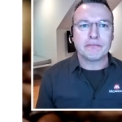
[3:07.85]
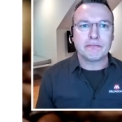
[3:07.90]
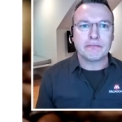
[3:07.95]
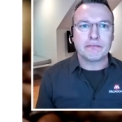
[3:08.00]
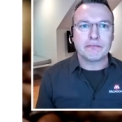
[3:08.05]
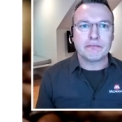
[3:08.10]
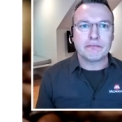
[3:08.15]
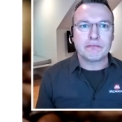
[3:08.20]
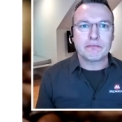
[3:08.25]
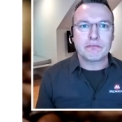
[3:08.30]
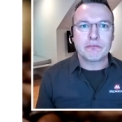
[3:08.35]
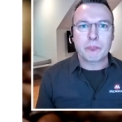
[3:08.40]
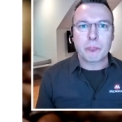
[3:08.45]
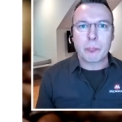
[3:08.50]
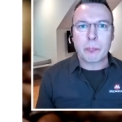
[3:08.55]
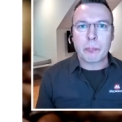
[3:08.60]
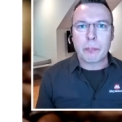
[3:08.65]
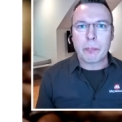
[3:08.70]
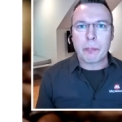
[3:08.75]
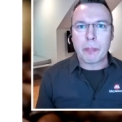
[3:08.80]
And
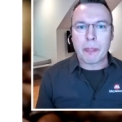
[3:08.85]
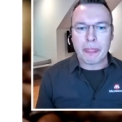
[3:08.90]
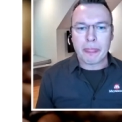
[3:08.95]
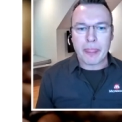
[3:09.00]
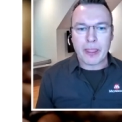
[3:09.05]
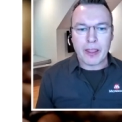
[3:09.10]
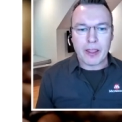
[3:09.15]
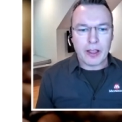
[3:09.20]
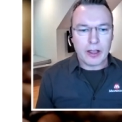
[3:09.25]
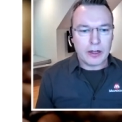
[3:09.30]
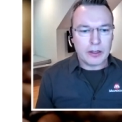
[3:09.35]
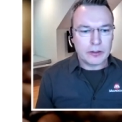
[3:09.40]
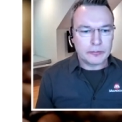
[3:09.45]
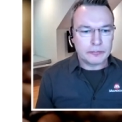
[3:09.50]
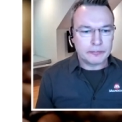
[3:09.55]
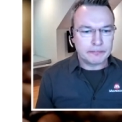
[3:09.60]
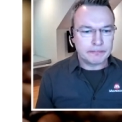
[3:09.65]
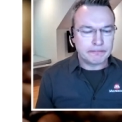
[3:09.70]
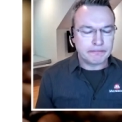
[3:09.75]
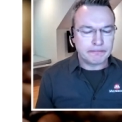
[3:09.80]
so how many different
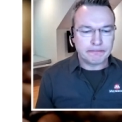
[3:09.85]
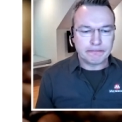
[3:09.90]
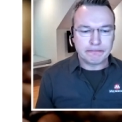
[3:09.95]
types